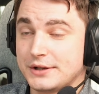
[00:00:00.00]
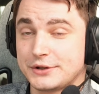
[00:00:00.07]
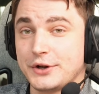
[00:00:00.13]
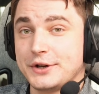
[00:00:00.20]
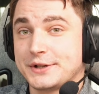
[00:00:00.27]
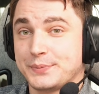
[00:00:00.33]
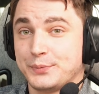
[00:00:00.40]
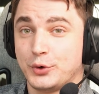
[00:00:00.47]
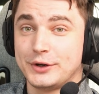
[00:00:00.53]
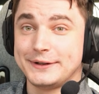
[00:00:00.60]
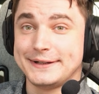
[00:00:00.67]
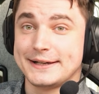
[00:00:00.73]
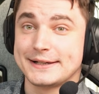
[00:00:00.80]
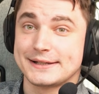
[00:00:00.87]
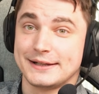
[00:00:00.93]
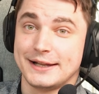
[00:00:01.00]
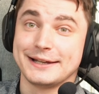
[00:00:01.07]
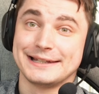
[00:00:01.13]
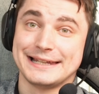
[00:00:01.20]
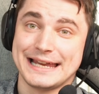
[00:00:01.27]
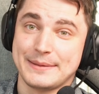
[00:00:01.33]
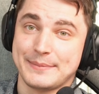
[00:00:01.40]
so it's more or less
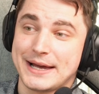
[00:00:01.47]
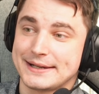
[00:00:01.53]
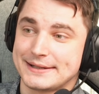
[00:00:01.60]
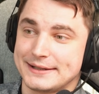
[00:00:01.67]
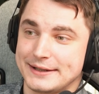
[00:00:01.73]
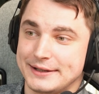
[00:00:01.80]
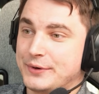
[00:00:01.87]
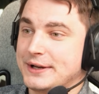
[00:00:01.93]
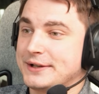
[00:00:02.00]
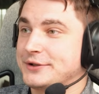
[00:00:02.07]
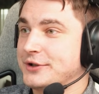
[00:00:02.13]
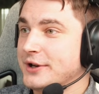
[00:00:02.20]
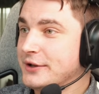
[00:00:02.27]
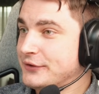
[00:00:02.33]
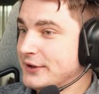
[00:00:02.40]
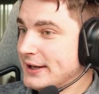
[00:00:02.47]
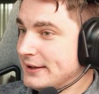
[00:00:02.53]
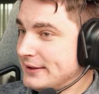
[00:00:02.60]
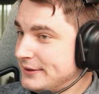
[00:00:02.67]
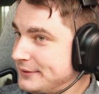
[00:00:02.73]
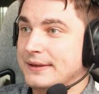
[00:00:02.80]
like game asset. Press generate,